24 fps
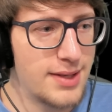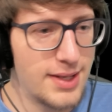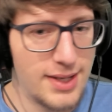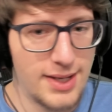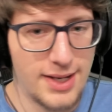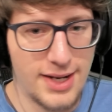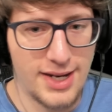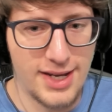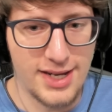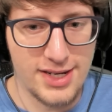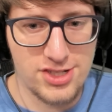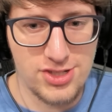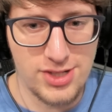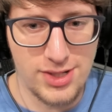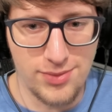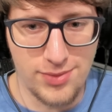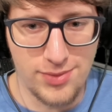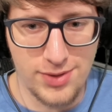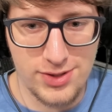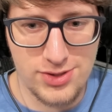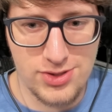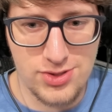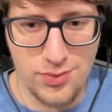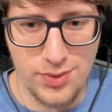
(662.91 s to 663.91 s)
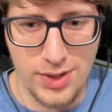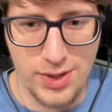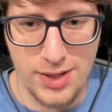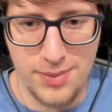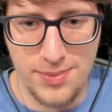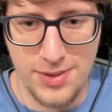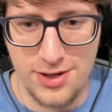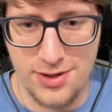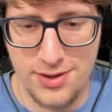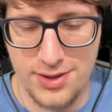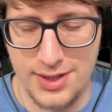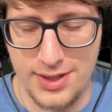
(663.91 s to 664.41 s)
It actually worked way
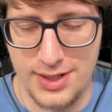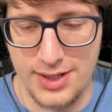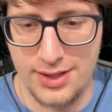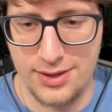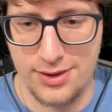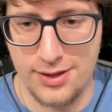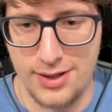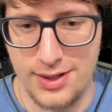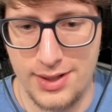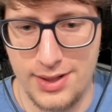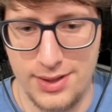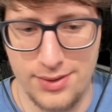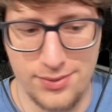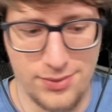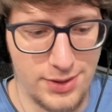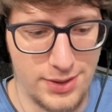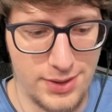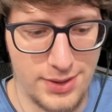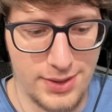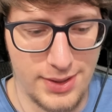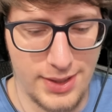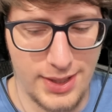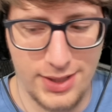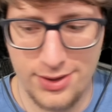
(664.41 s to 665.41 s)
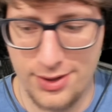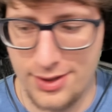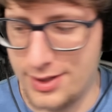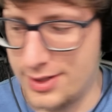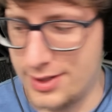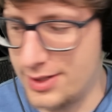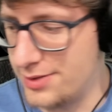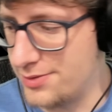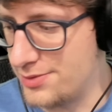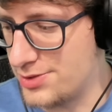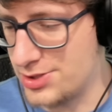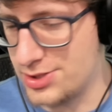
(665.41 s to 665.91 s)
better than I thought it would. I thought
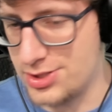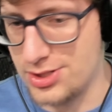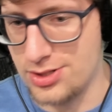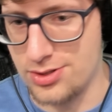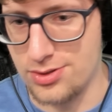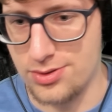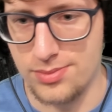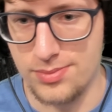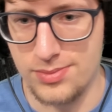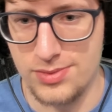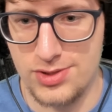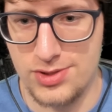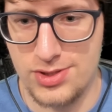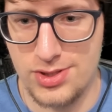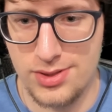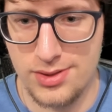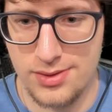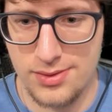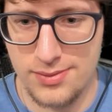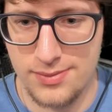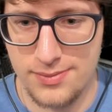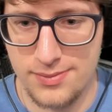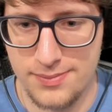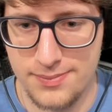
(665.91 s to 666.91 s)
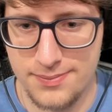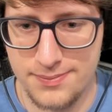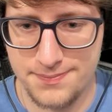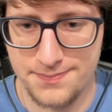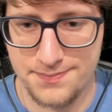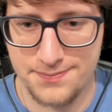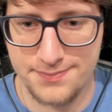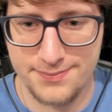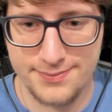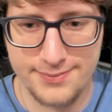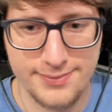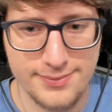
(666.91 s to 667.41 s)
he was doomed.
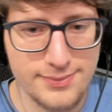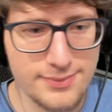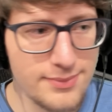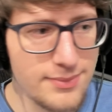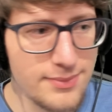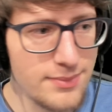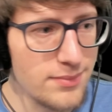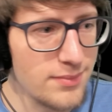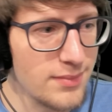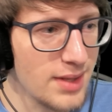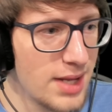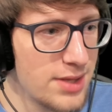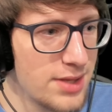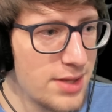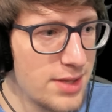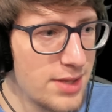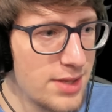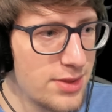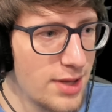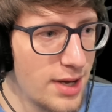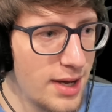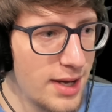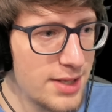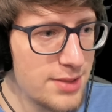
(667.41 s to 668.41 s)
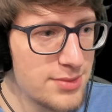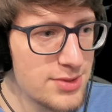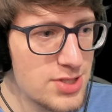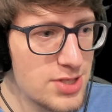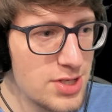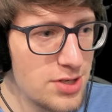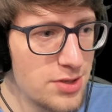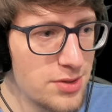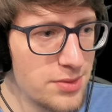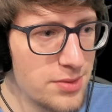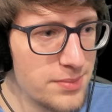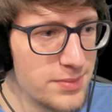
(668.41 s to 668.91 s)
I thought he was
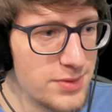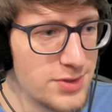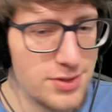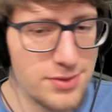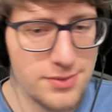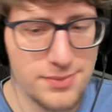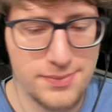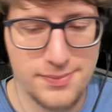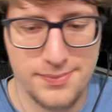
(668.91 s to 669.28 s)
doomed.